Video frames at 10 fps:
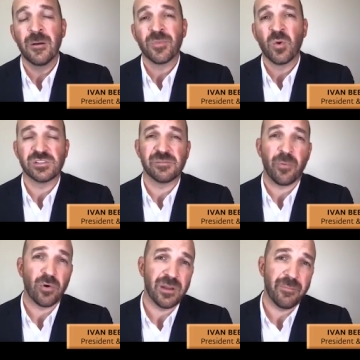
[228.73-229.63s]
What's
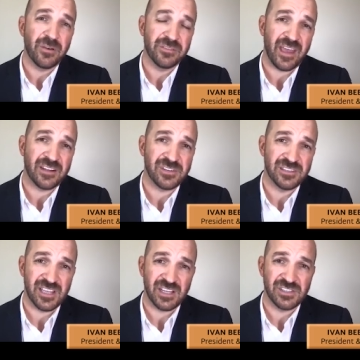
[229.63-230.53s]
important about that
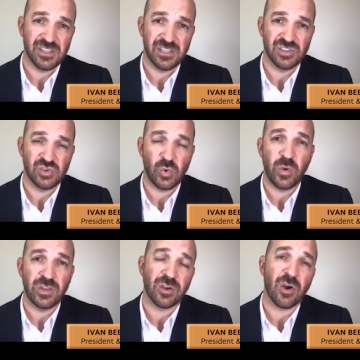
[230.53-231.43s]
transaction is
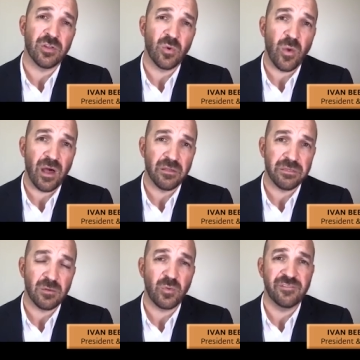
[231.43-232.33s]
we took all the
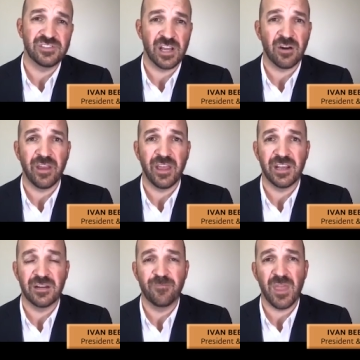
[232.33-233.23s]
wealth we've
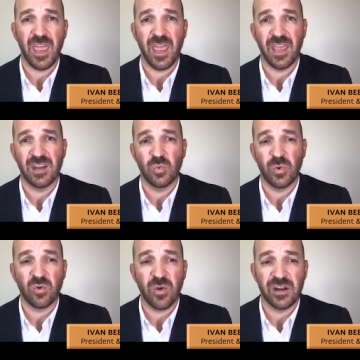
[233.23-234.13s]
generated and we
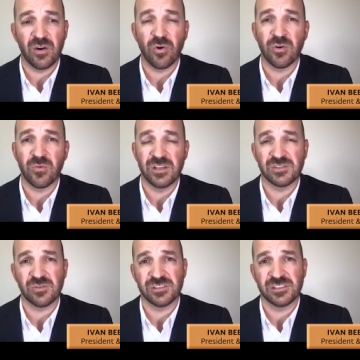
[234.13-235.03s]
created Auryn
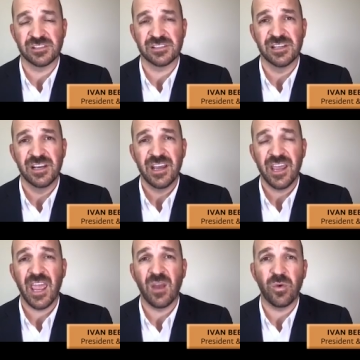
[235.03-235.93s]
Resources
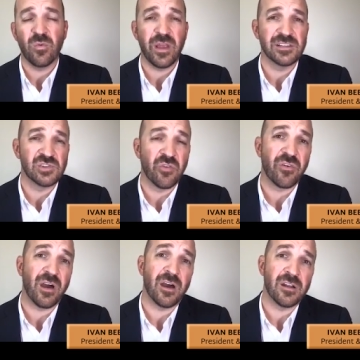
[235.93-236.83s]
and we raised over
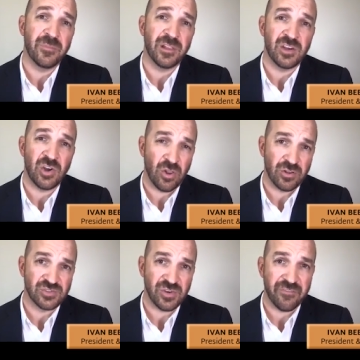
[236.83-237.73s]
$100 million
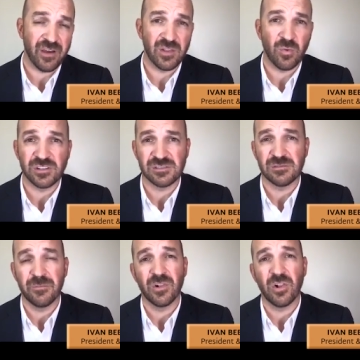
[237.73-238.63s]
trying to find the world's
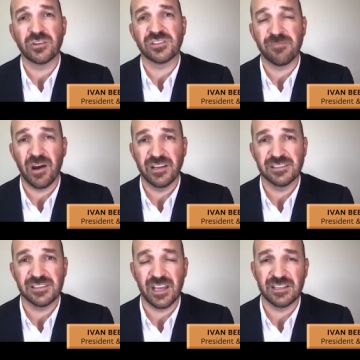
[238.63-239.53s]
largest mines and